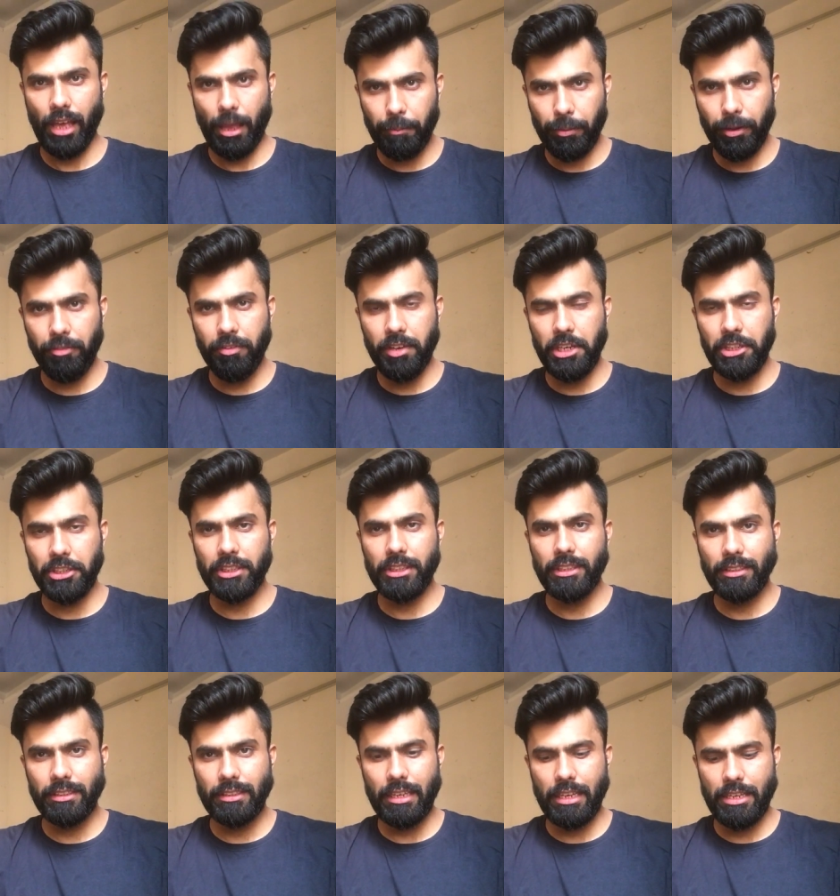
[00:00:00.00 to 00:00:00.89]

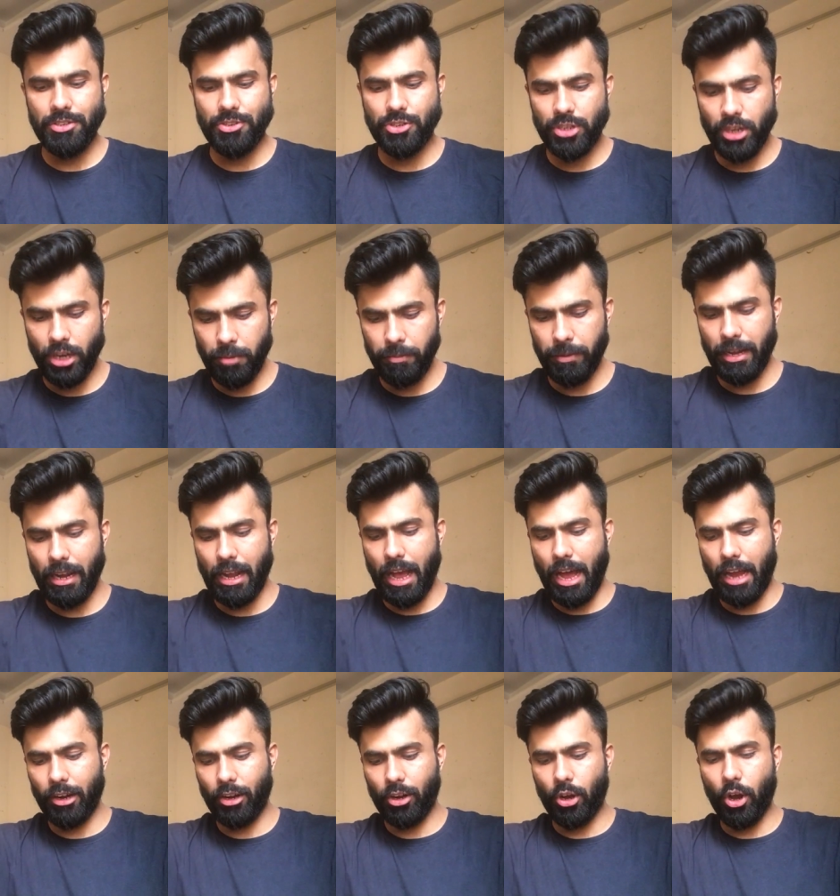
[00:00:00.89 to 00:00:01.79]
Abbreviations in German
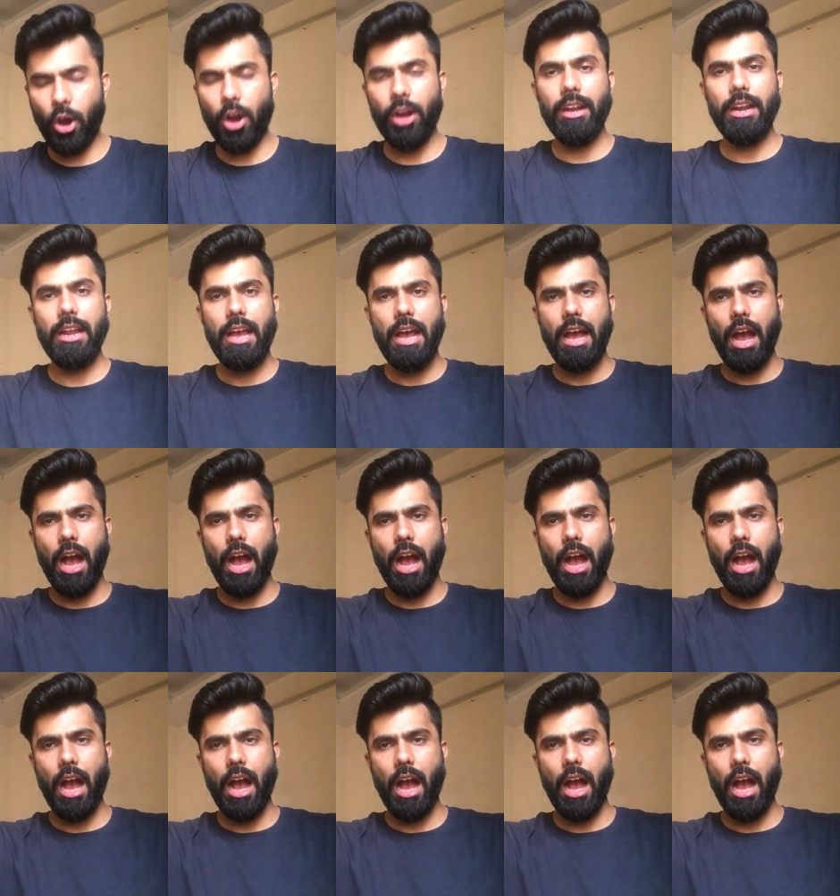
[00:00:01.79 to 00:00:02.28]
are called